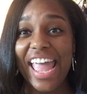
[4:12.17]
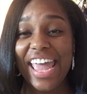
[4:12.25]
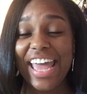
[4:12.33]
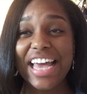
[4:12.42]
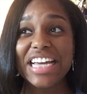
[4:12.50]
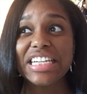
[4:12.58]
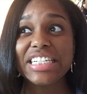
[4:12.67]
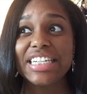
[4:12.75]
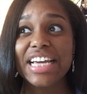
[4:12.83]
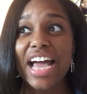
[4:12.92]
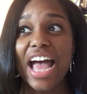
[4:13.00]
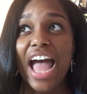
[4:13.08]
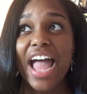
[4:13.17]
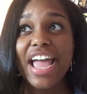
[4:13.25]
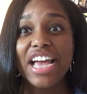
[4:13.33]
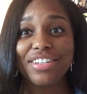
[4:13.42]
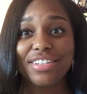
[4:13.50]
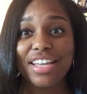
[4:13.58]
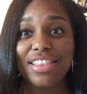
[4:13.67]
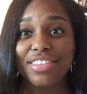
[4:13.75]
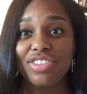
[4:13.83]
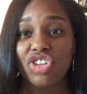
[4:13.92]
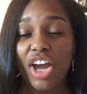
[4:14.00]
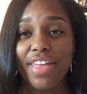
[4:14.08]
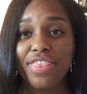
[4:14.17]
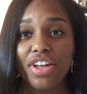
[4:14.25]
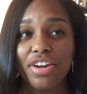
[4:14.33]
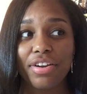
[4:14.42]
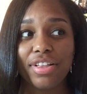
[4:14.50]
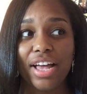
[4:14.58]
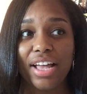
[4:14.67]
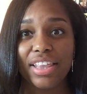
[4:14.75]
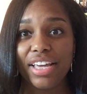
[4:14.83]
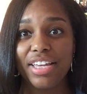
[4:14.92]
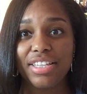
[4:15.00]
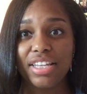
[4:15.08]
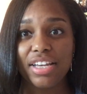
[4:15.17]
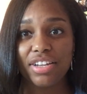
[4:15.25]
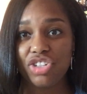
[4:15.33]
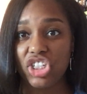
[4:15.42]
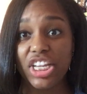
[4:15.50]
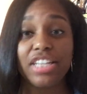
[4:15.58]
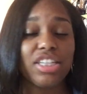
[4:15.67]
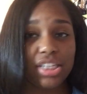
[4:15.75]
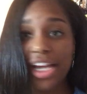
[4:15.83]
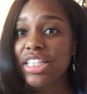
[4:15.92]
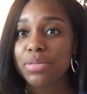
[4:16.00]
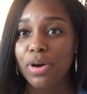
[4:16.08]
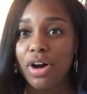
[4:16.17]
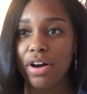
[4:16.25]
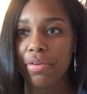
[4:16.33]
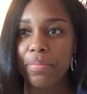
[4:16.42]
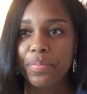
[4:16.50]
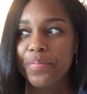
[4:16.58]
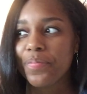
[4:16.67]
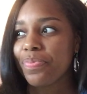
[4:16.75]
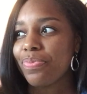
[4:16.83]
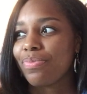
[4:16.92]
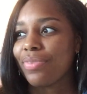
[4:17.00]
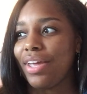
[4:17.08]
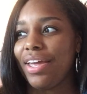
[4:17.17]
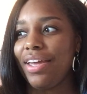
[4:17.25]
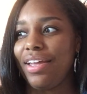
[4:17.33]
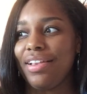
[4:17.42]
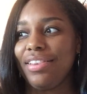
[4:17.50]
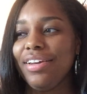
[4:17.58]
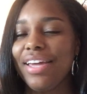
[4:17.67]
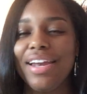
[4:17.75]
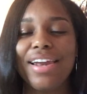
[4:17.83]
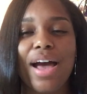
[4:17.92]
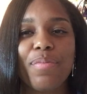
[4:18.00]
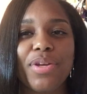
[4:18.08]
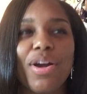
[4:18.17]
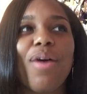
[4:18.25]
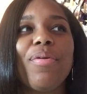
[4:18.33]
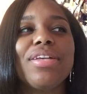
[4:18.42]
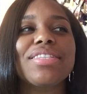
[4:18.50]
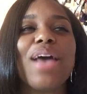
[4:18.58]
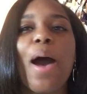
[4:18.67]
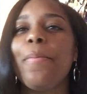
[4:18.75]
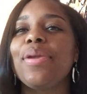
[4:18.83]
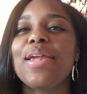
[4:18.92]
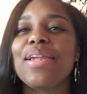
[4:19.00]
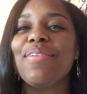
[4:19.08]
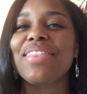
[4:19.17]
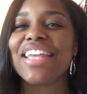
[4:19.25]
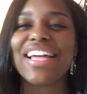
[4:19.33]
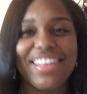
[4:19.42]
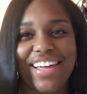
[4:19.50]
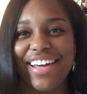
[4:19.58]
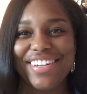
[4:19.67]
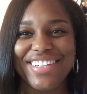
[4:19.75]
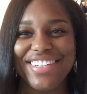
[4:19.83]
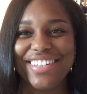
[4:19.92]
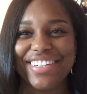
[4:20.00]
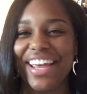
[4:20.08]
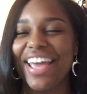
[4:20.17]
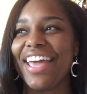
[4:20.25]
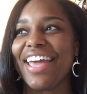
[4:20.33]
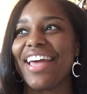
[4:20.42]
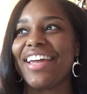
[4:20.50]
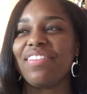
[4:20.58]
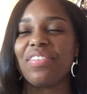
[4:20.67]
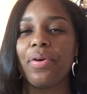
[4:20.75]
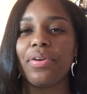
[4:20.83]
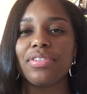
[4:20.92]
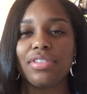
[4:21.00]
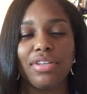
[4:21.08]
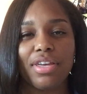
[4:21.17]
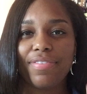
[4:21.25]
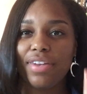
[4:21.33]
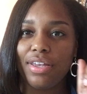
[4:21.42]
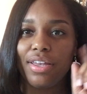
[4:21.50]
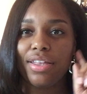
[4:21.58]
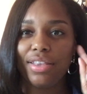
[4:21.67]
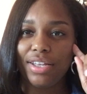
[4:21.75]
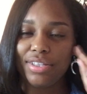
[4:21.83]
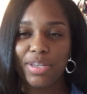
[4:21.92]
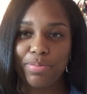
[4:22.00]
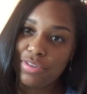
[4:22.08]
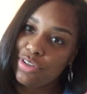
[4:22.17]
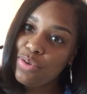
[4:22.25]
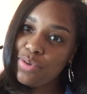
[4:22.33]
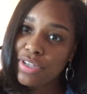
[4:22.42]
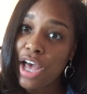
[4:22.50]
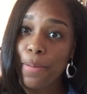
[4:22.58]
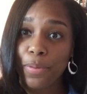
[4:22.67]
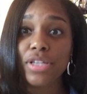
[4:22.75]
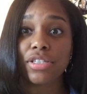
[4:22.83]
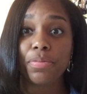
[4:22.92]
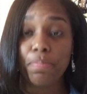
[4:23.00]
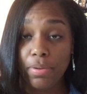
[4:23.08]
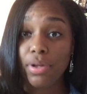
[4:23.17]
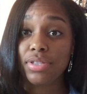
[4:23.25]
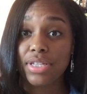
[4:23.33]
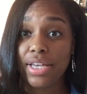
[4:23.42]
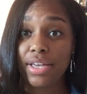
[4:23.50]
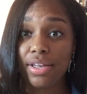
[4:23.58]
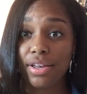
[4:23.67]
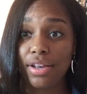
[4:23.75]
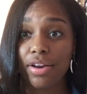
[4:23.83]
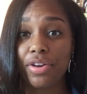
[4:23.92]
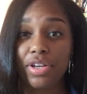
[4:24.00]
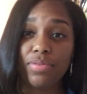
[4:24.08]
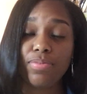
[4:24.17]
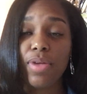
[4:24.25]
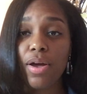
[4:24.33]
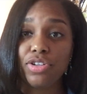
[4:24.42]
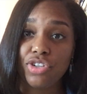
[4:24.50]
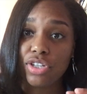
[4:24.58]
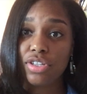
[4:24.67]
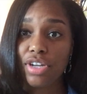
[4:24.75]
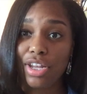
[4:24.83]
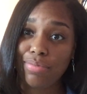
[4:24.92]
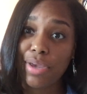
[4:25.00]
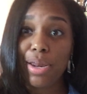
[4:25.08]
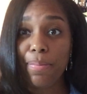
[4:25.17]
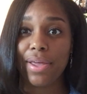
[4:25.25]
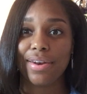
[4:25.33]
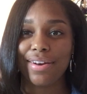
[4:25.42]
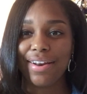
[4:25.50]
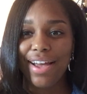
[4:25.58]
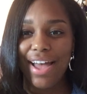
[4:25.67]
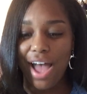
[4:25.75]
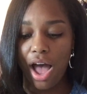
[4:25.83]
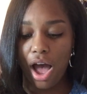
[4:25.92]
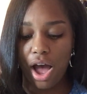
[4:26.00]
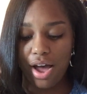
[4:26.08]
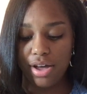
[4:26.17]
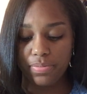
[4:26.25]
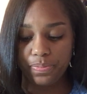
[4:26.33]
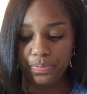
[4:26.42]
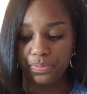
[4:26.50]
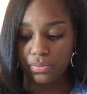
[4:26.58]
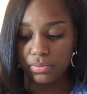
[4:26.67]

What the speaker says: And it's just this giant thundercloud. She says he takes them all. And look at Nami, always coming in at the clutch. And of course, giving tips to Usopp because he built it, or he adjusted it, made it better. And